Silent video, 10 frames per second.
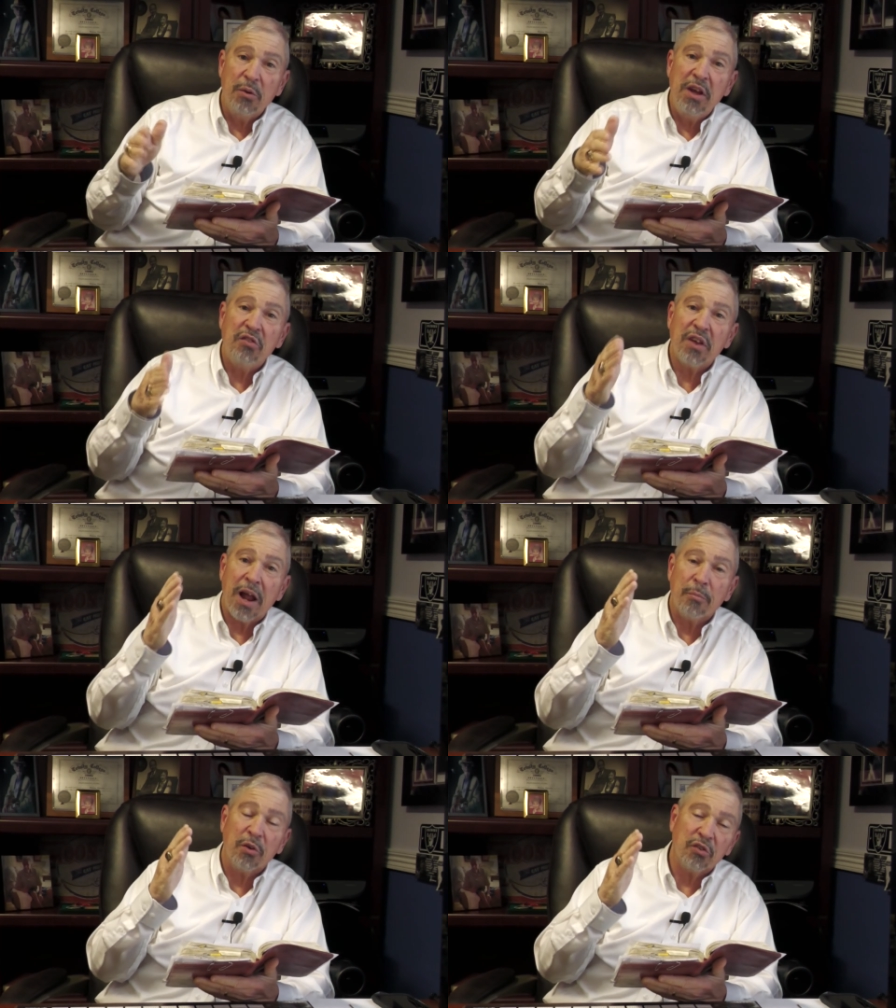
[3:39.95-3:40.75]
He said,
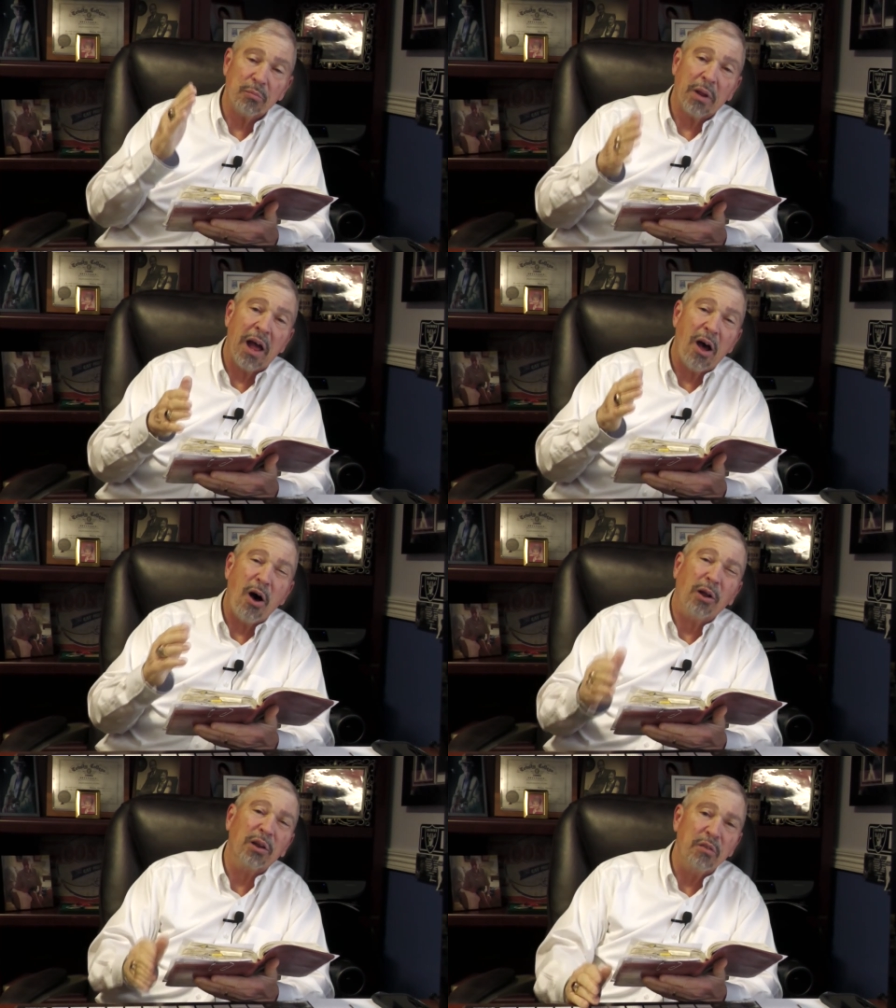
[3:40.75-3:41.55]
"I'm going to supply
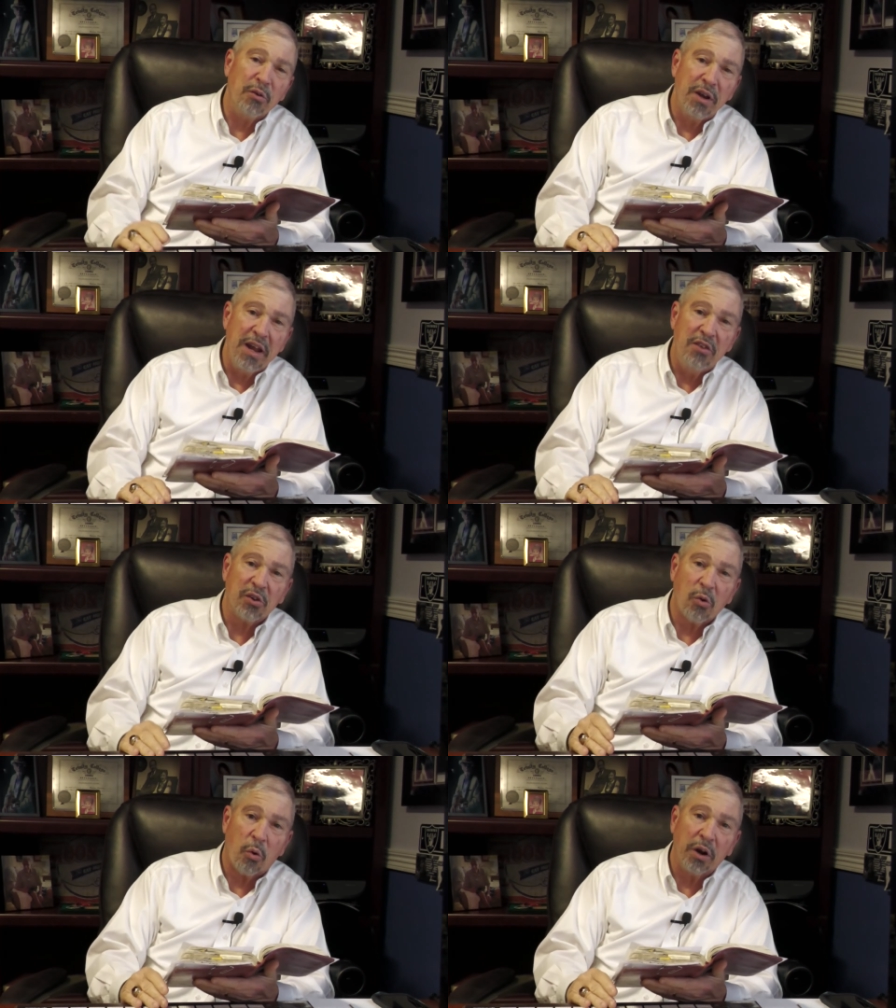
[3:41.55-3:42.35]
all of your needs
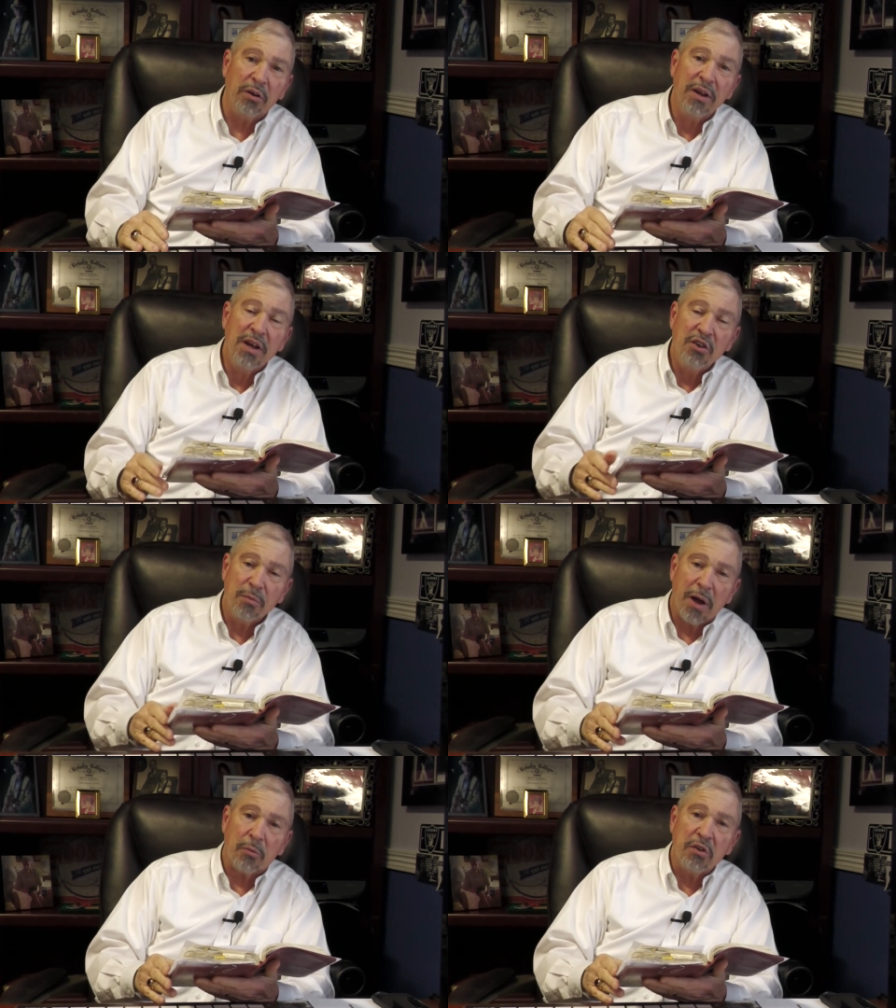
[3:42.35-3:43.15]
according
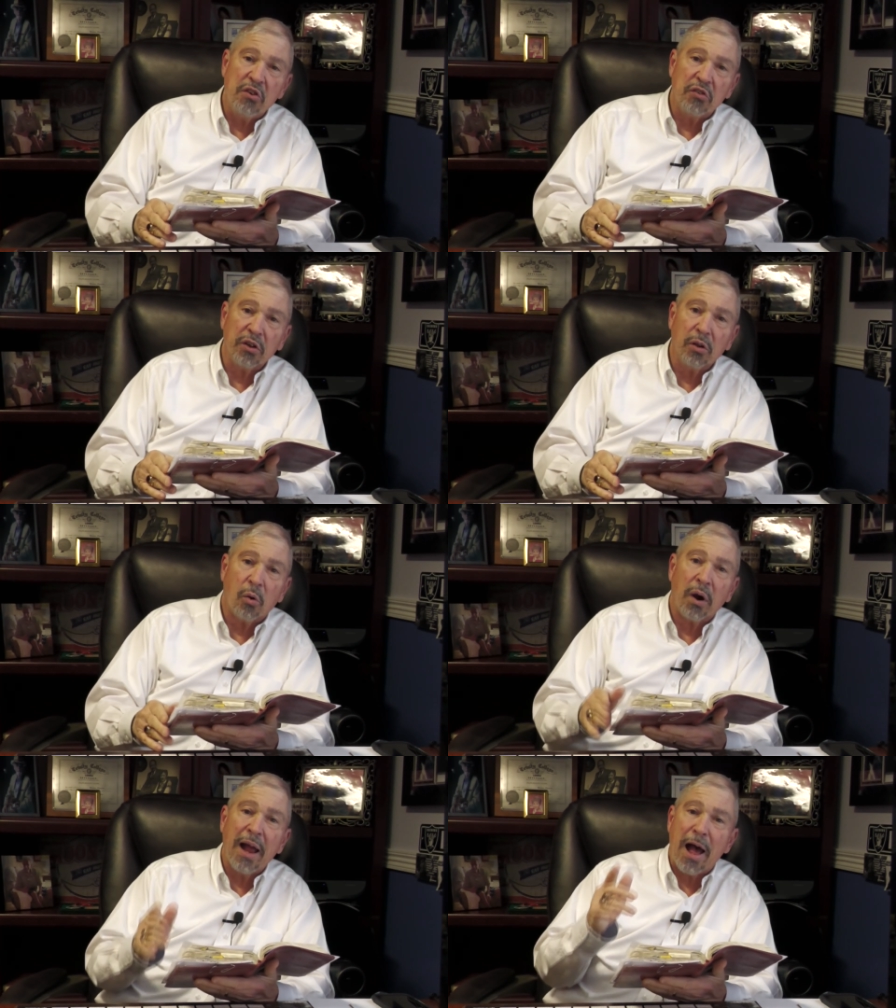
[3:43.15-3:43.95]
to my riches and
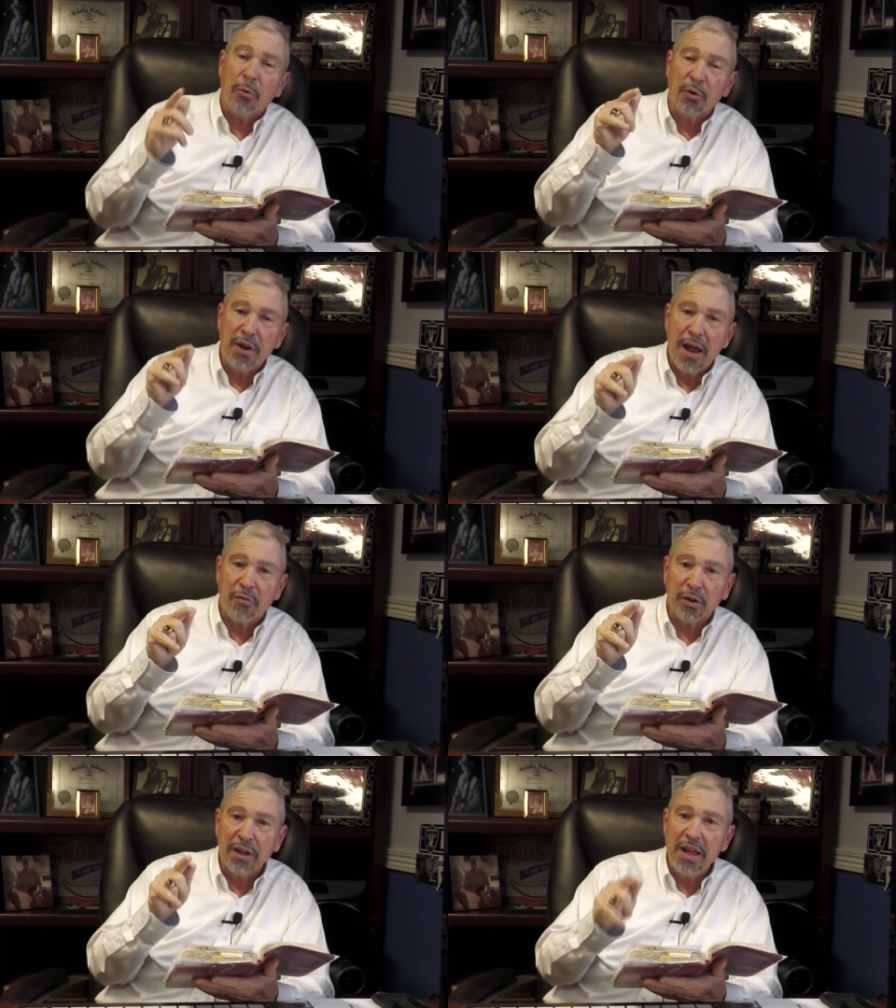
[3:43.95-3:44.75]
glory. I will
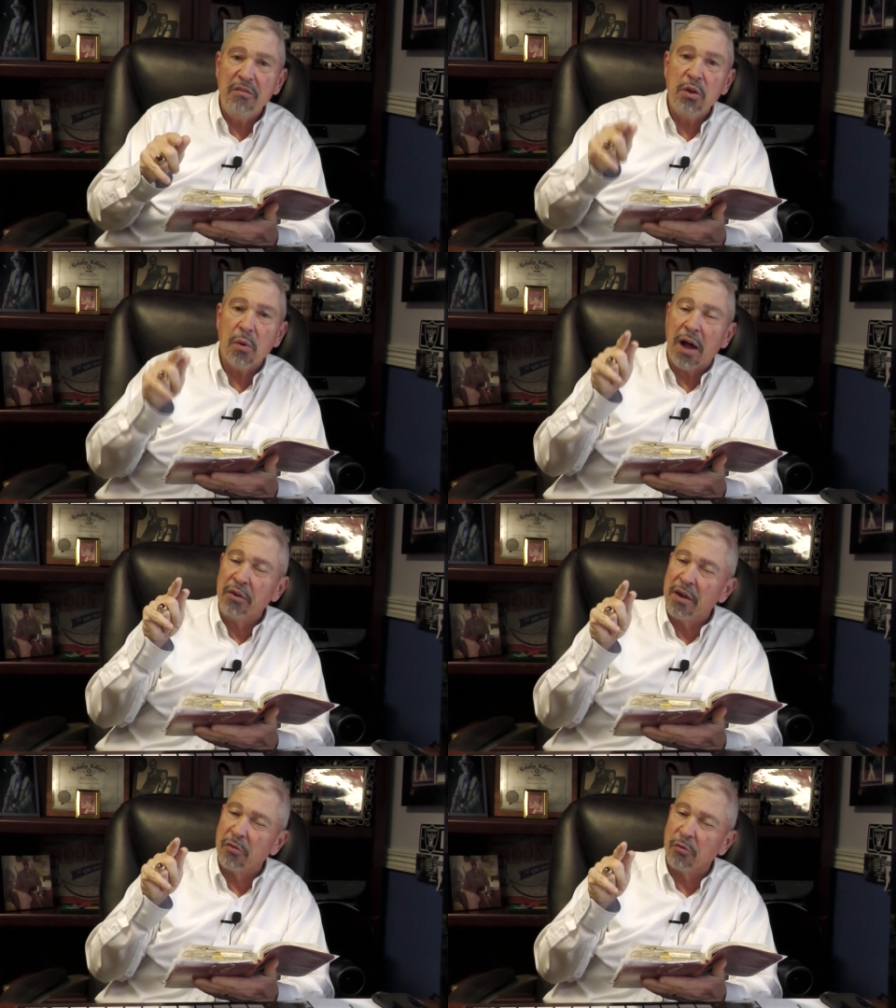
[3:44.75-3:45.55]
never leave you. I'll
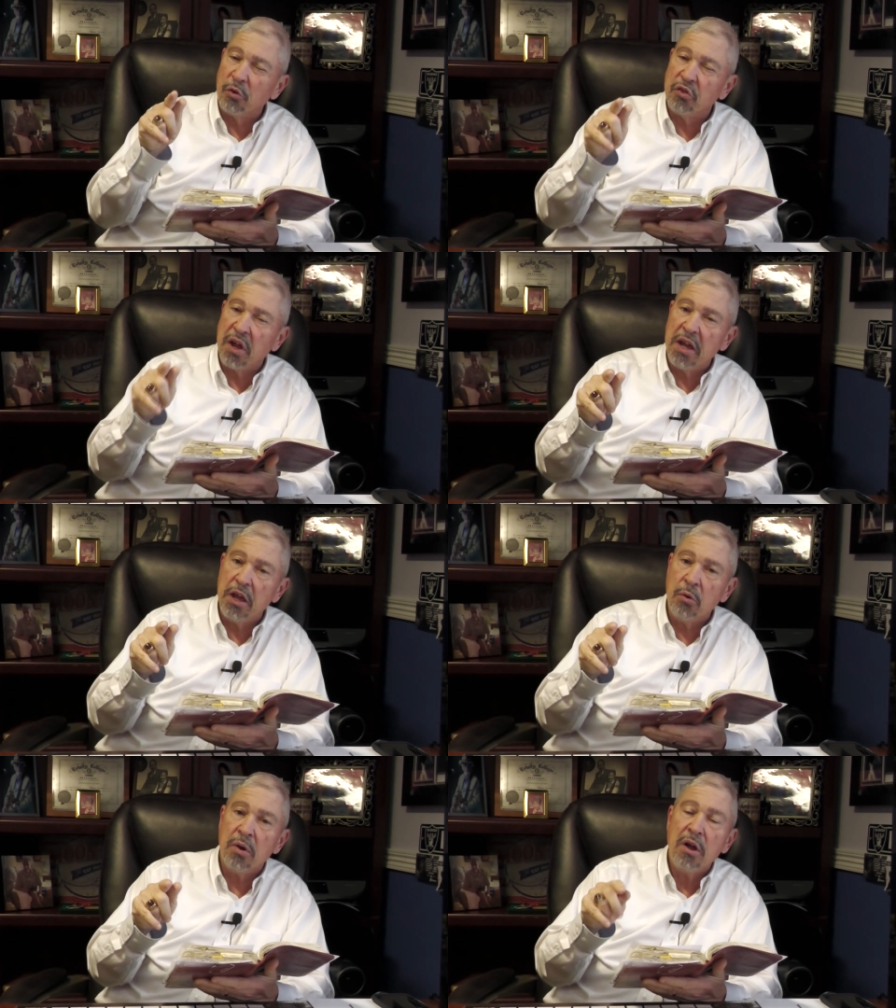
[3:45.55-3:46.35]
never forsake
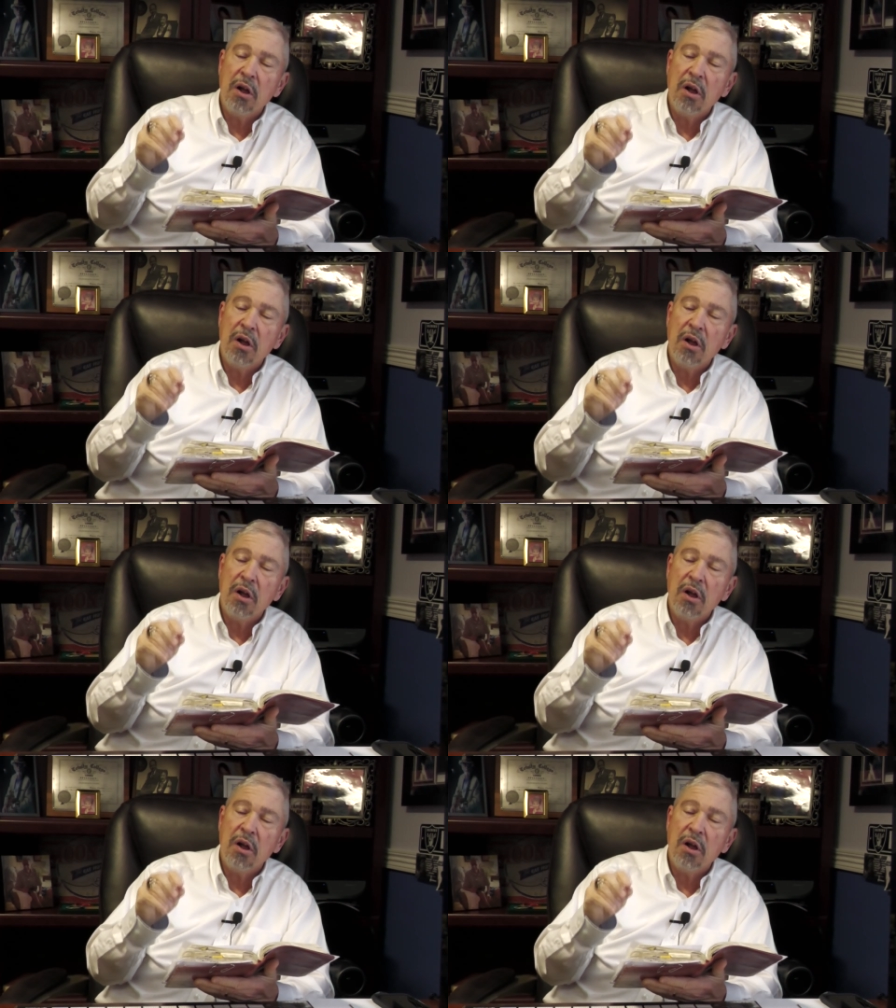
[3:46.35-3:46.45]
you."